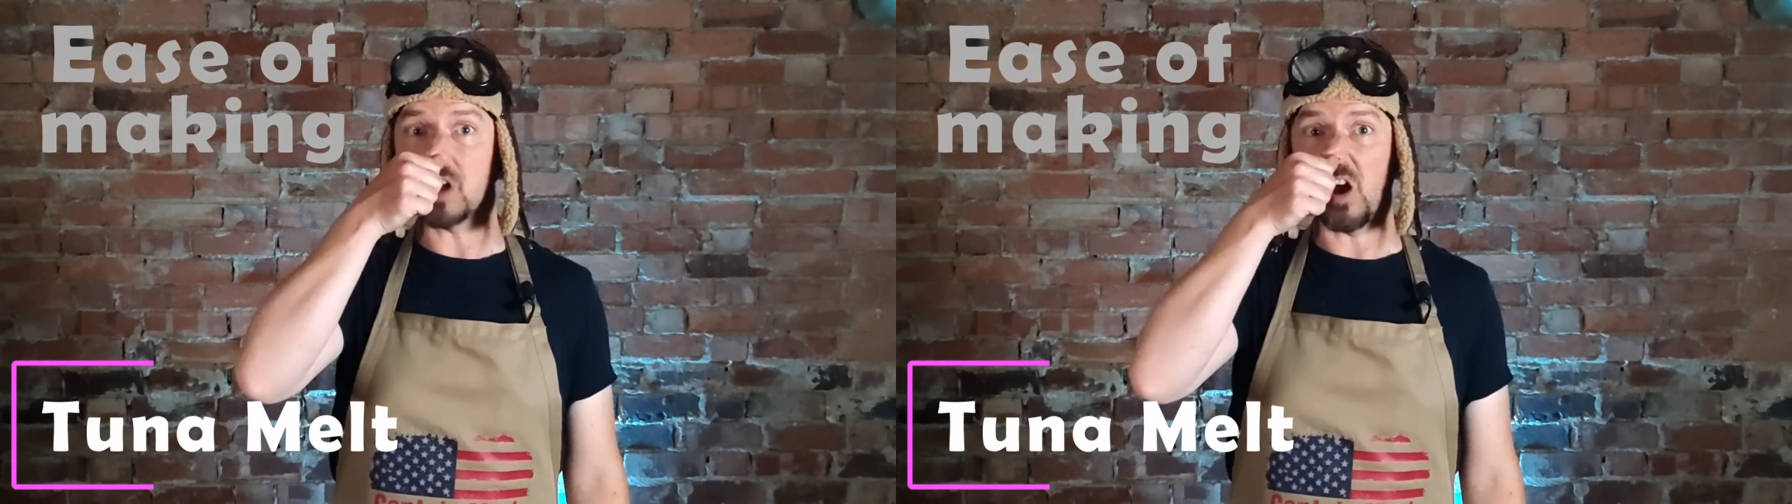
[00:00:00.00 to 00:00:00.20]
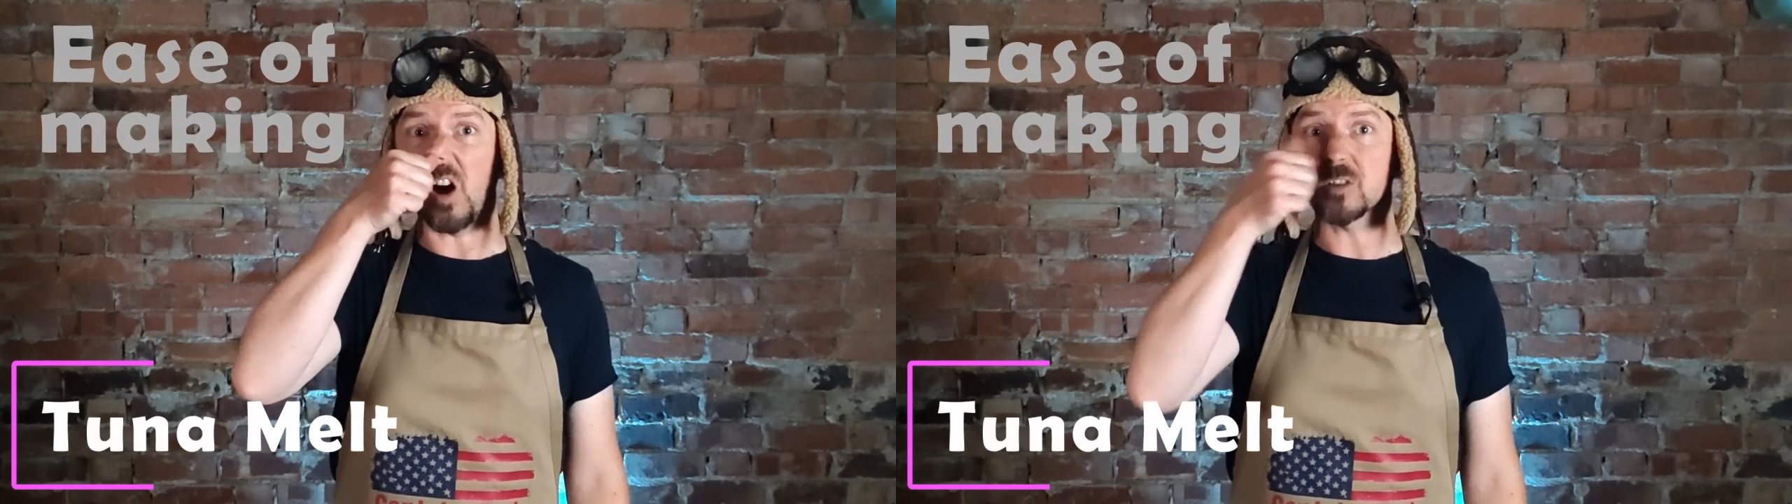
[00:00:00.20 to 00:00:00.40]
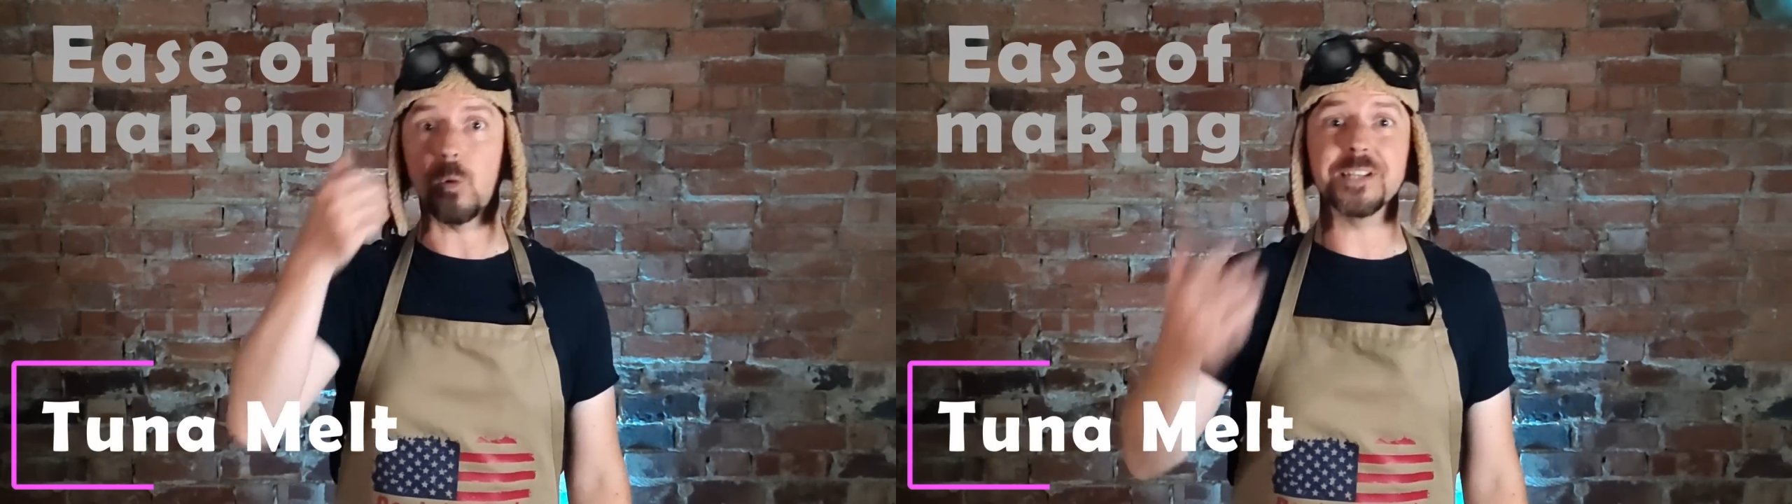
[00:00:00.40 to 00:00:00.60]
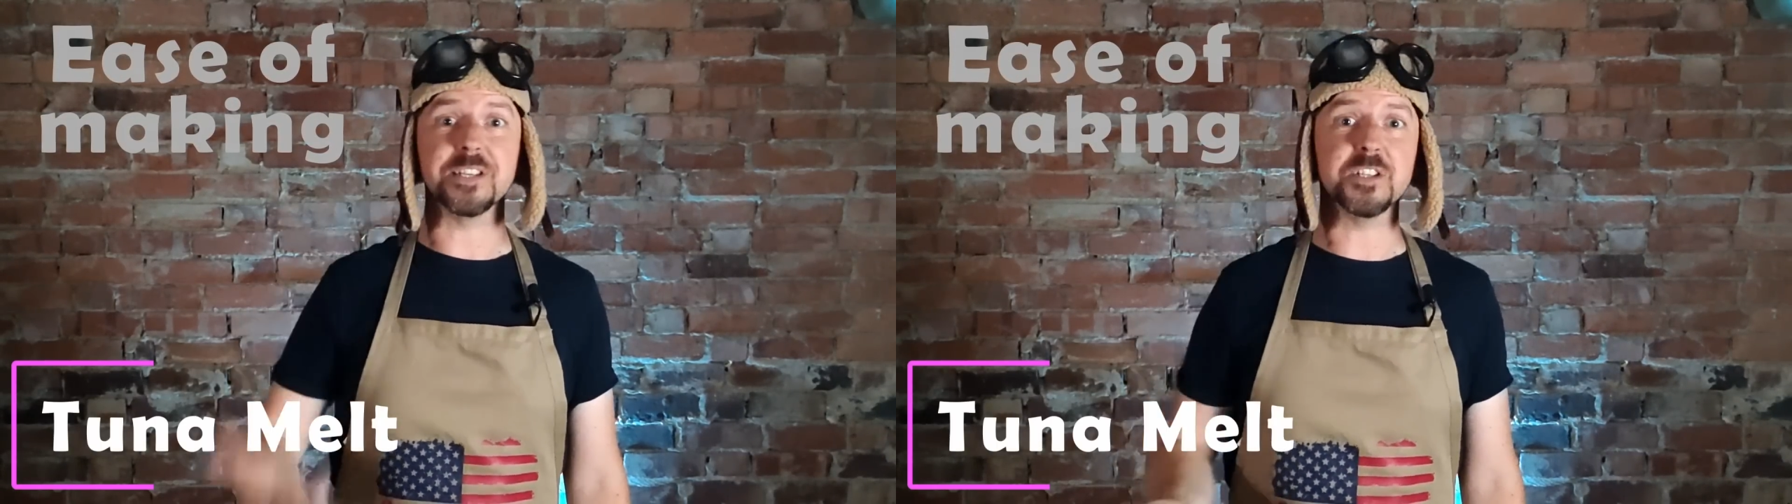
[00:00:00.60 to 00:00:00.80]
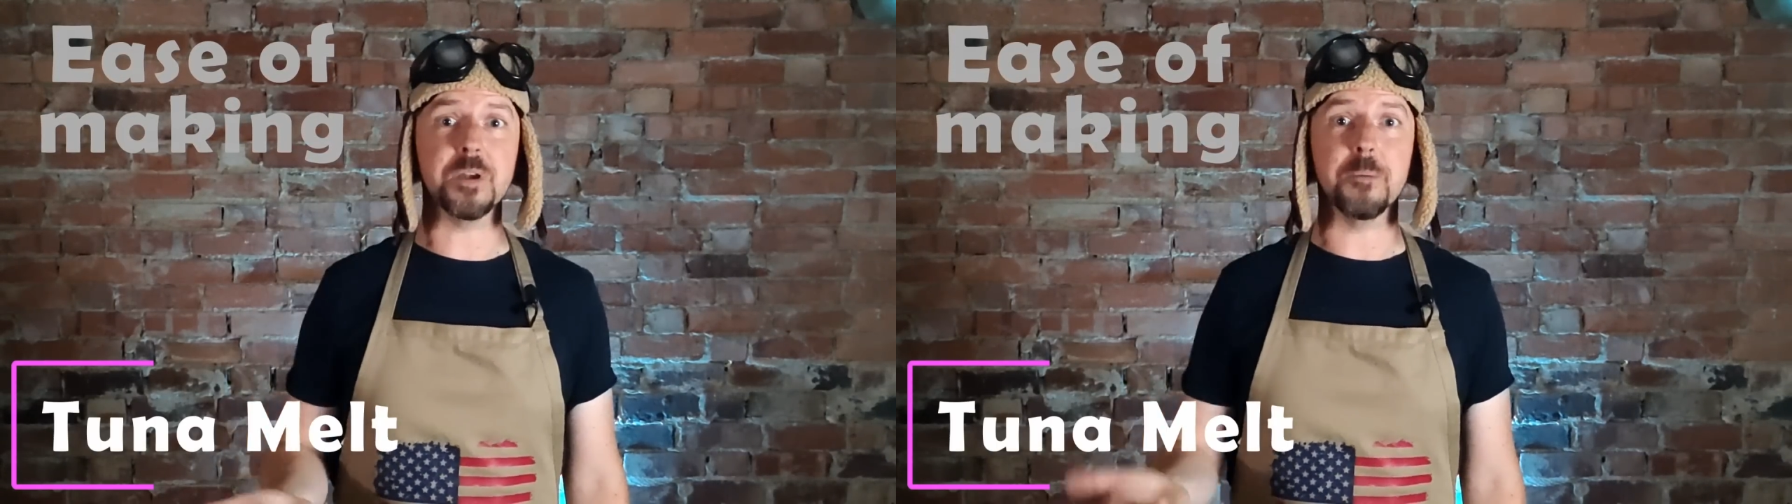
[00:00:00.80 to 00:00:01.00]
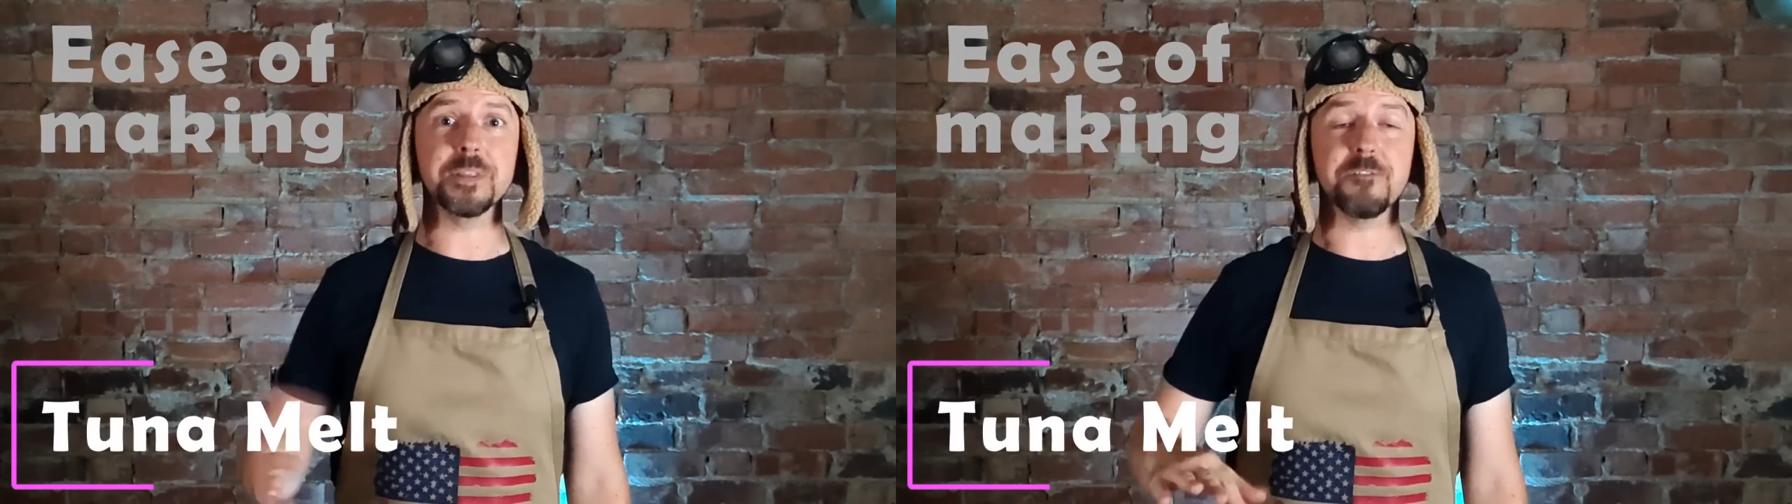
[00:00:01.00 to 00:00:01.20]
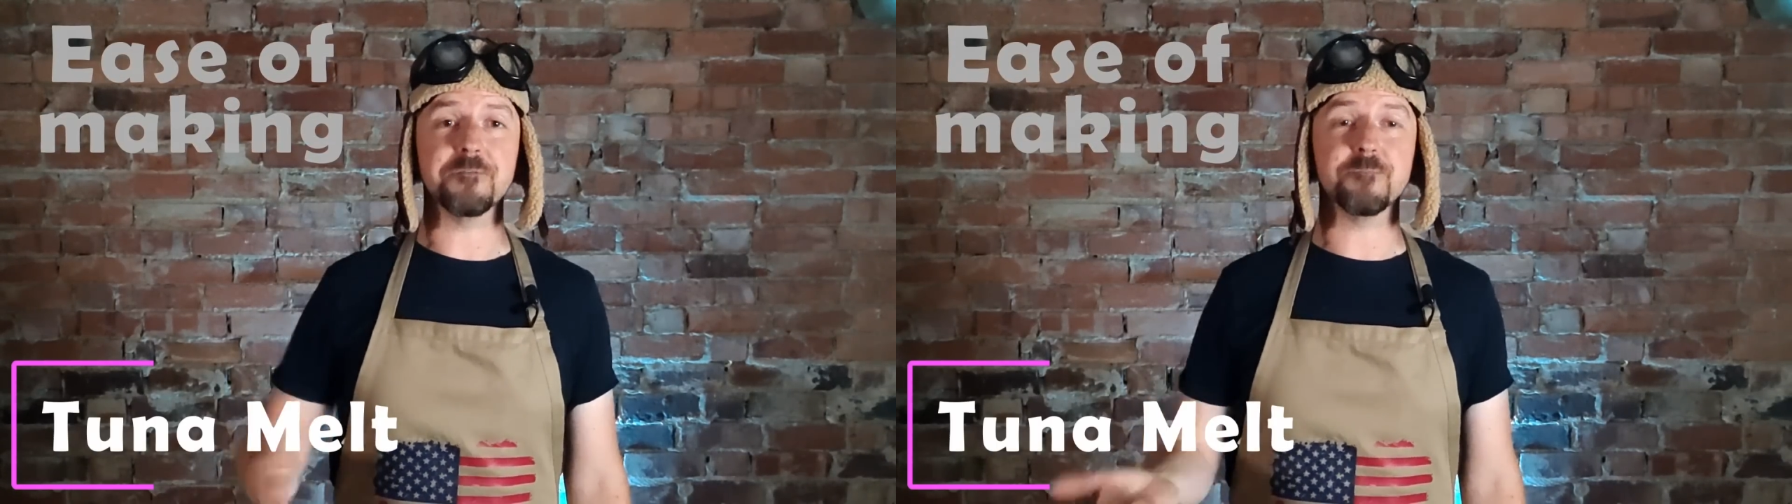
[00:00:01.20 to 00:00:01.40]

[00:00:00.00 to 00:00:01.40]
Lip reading: a harder way to do it with